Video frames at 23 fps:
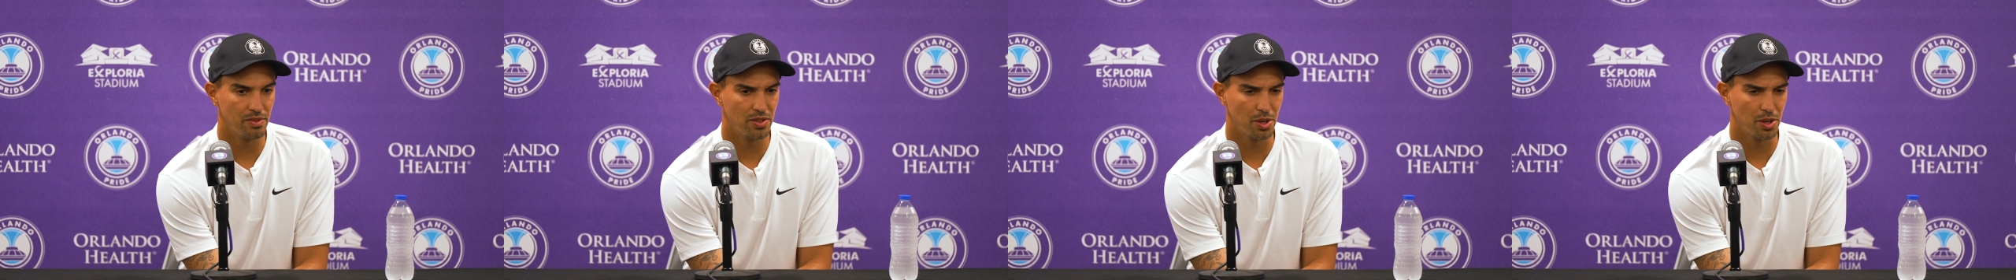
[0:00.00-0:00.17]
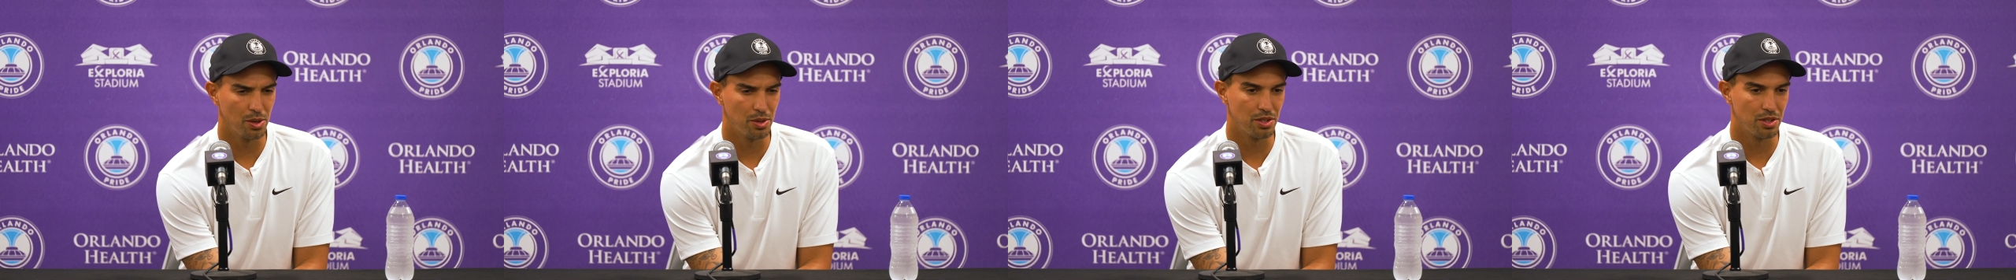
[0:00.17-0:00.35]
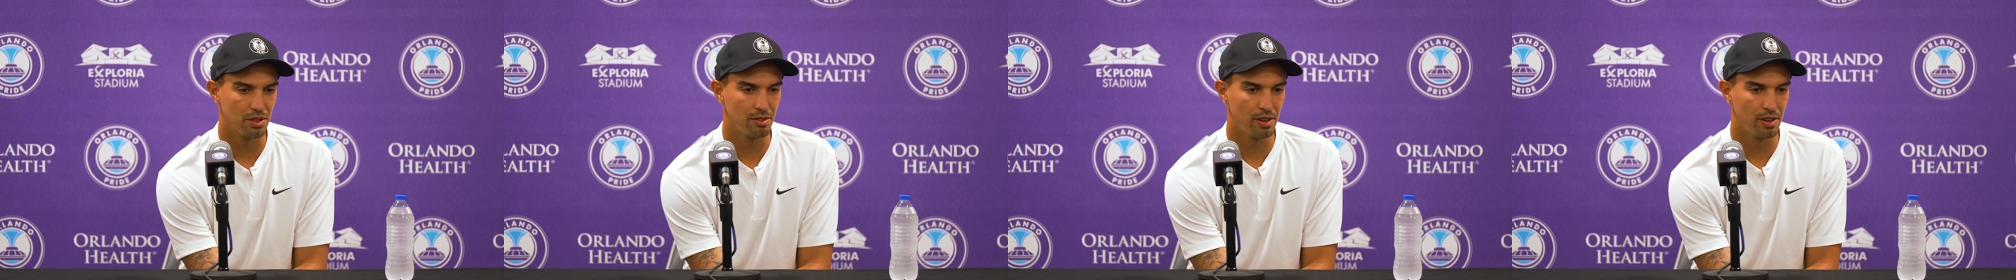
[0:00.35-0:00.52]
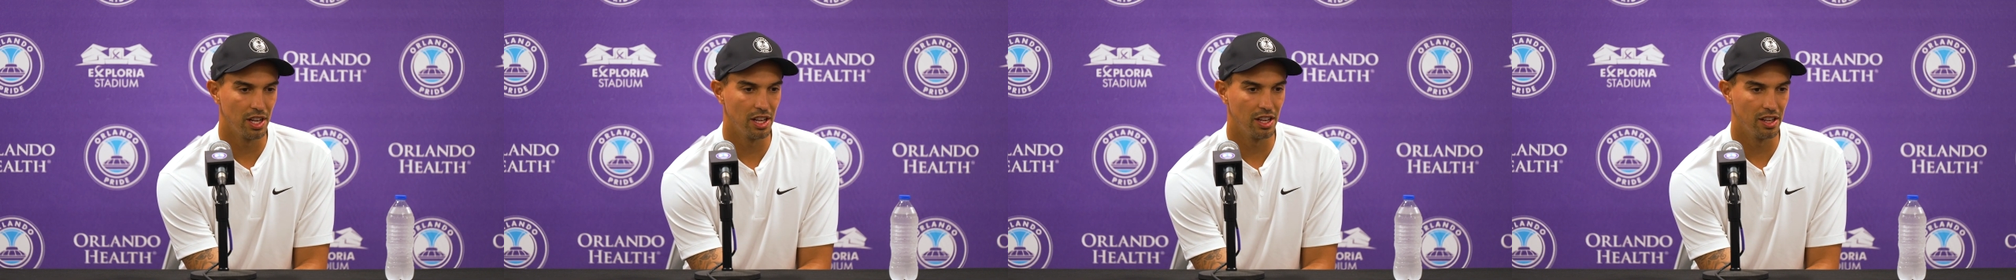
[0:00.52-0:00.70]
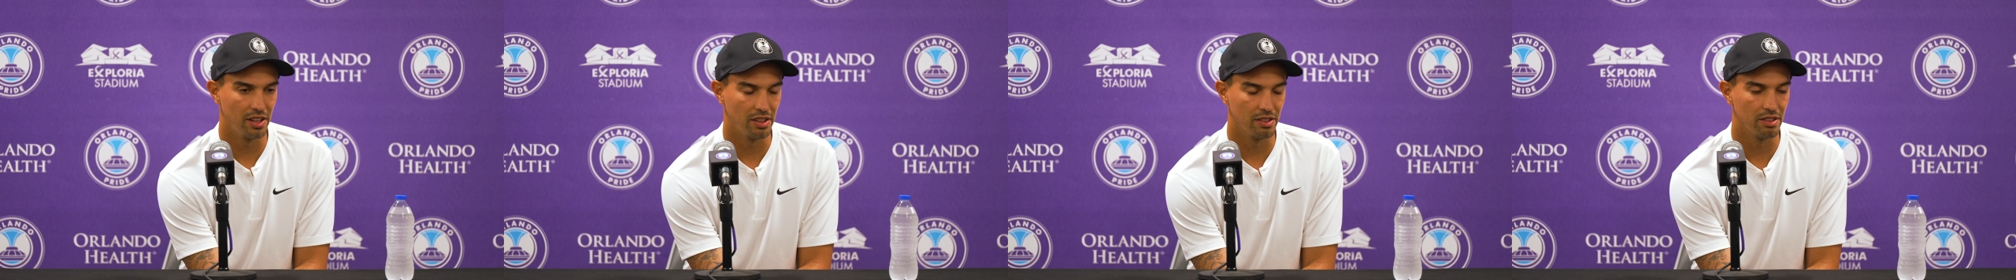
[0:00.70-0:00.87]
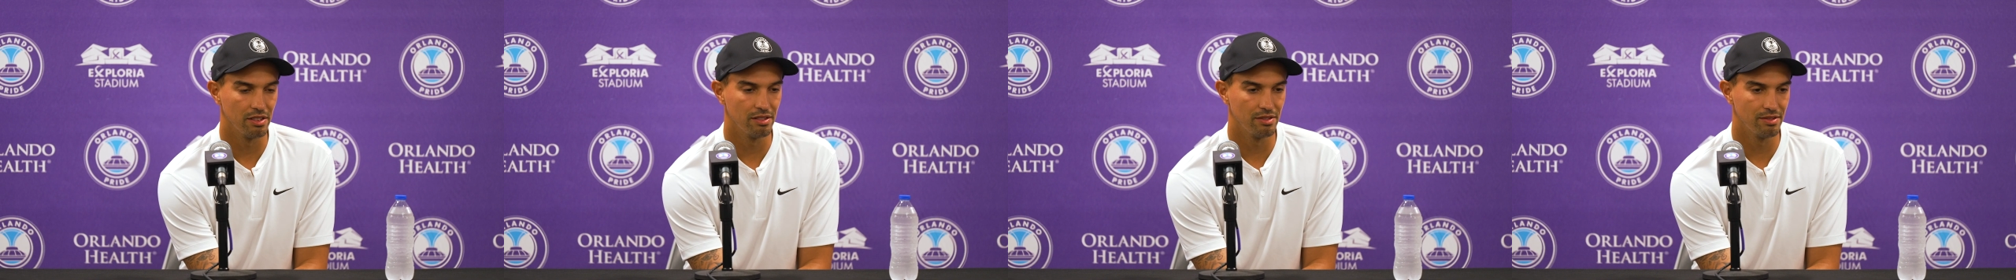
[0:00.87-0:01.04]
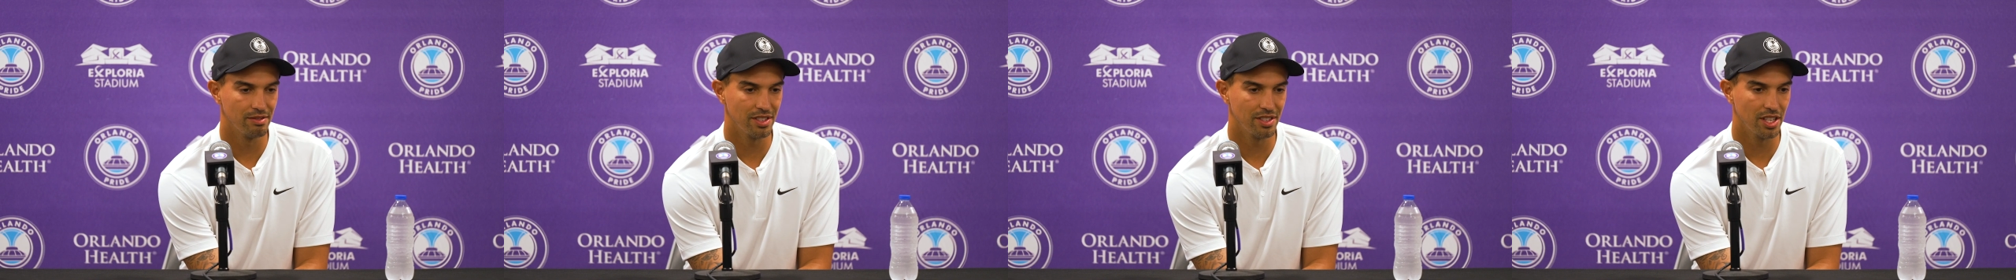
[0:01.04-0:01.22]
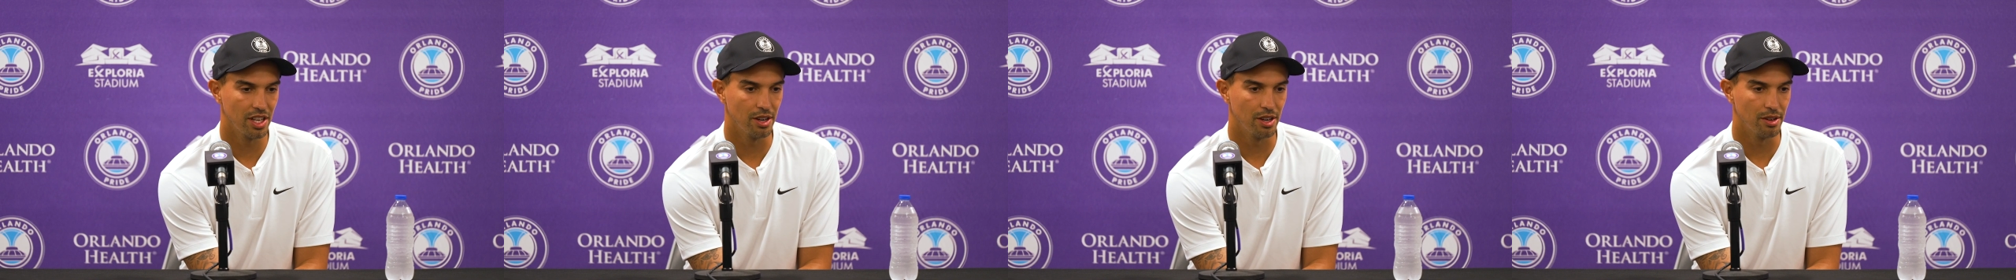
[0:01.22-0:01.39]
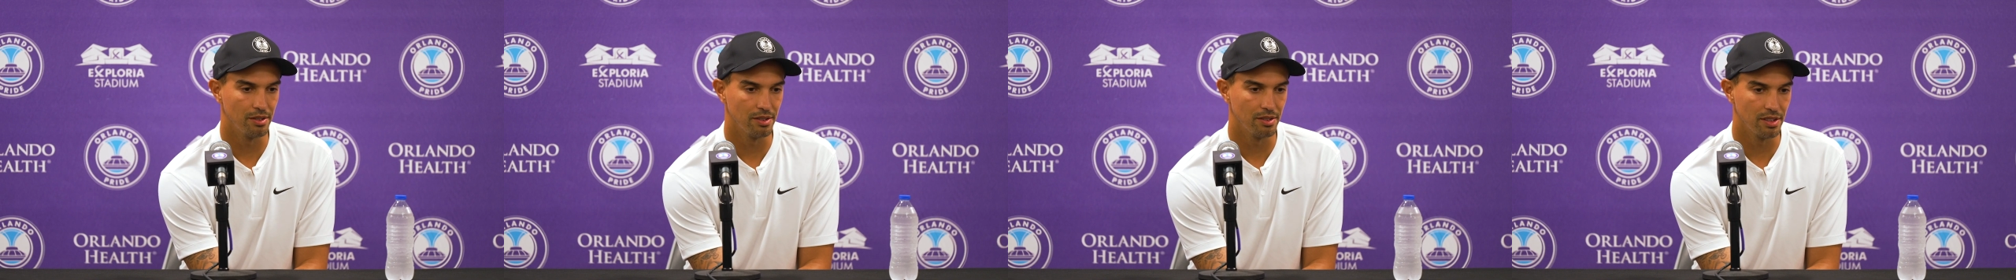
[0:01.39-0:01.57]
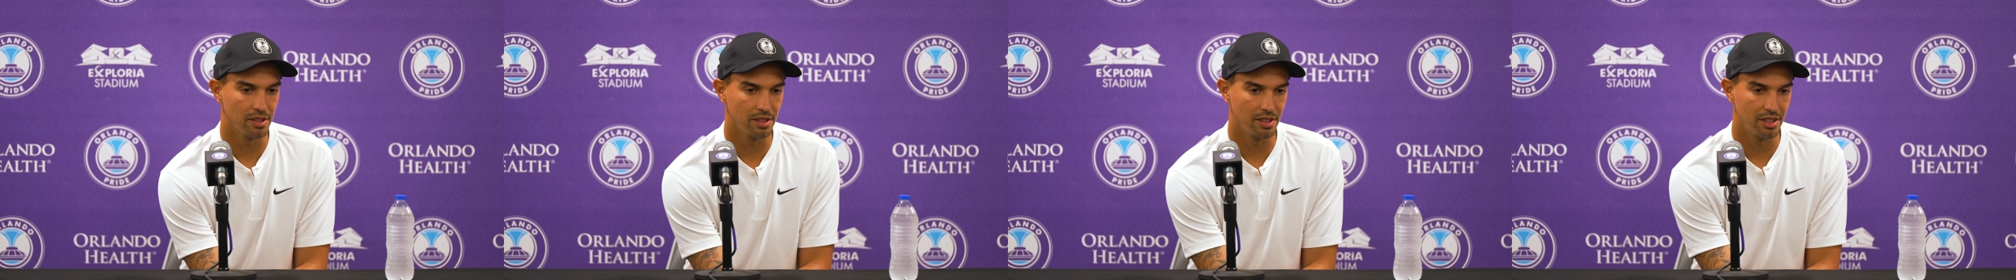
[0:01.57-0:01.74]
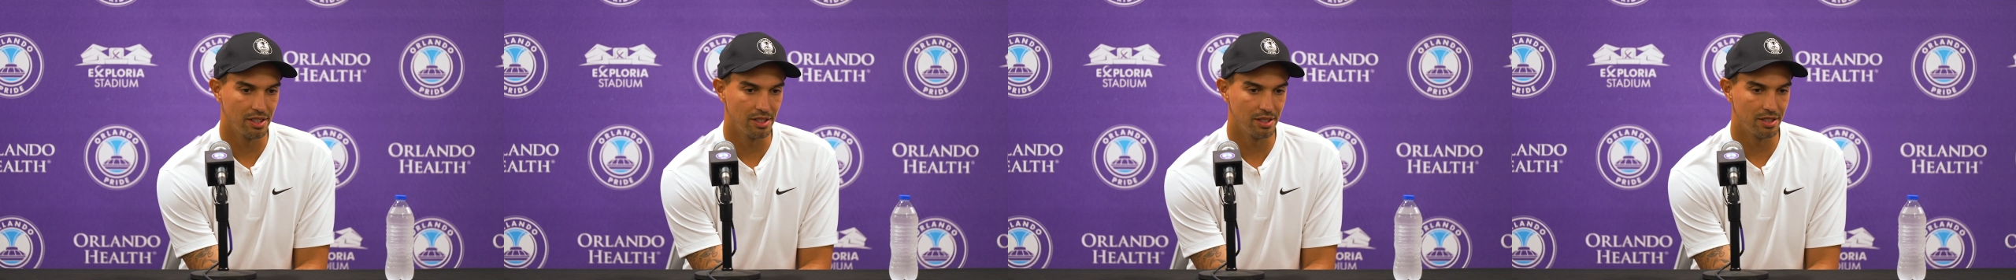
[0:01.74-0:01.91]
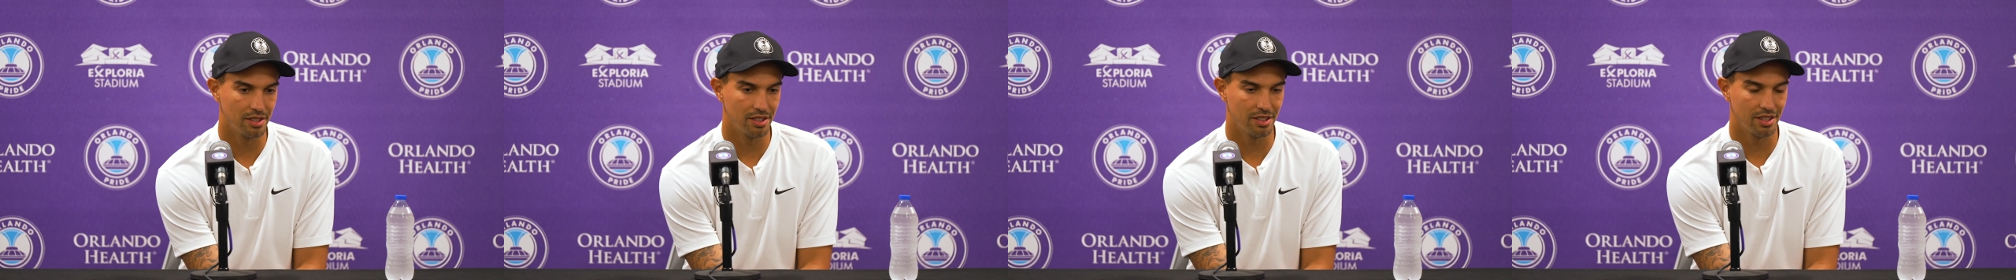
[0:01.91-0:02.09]
so it was a real, you know,
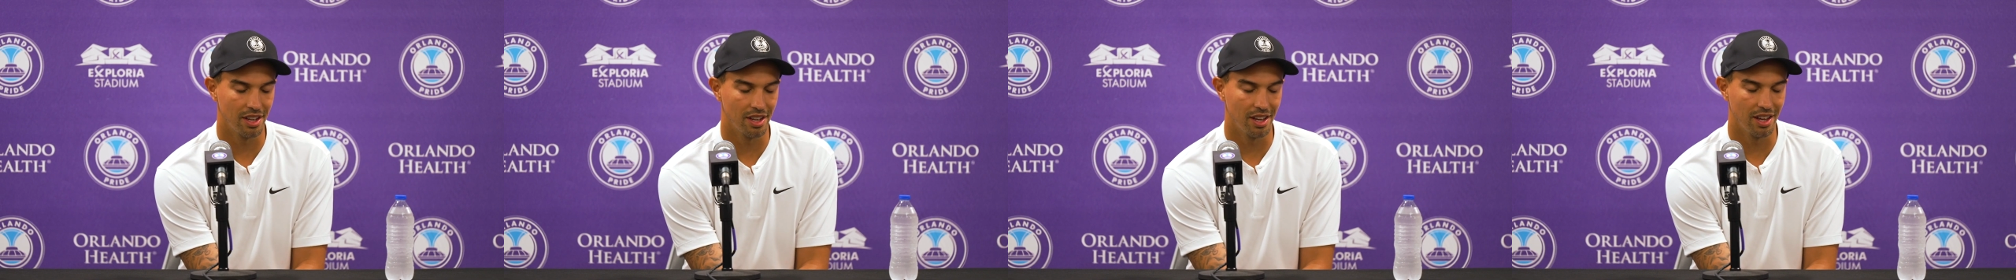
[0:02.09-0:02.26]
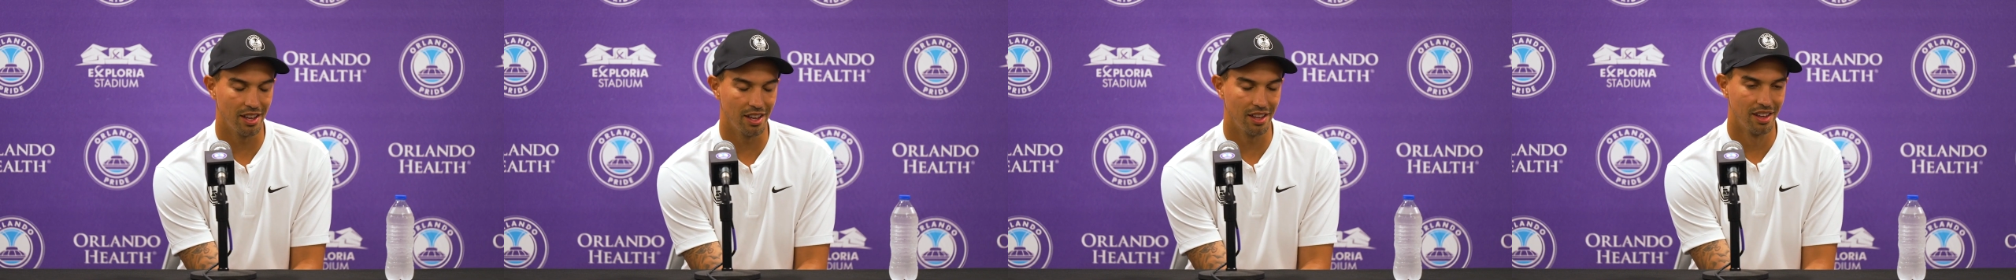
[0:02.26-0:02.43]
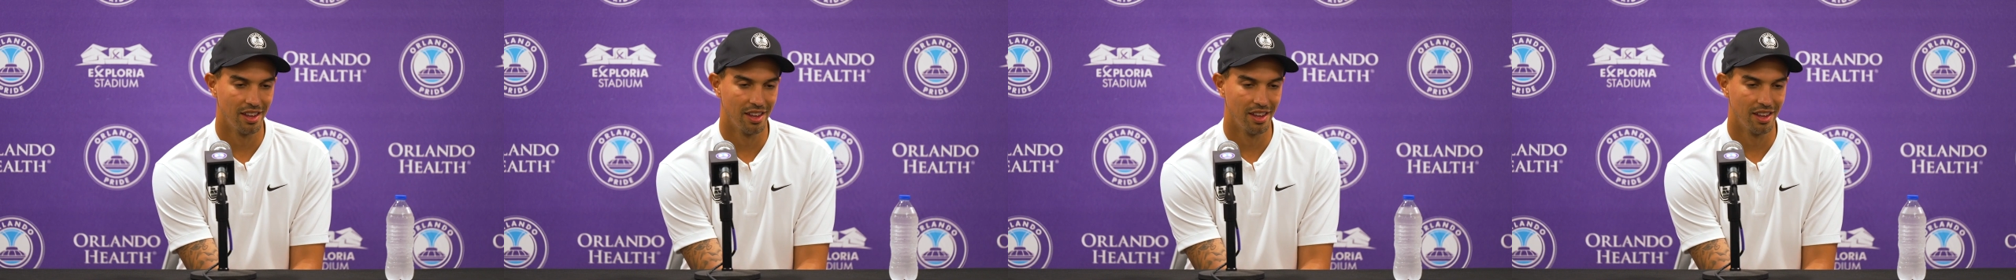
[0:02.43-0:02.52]
it's uh,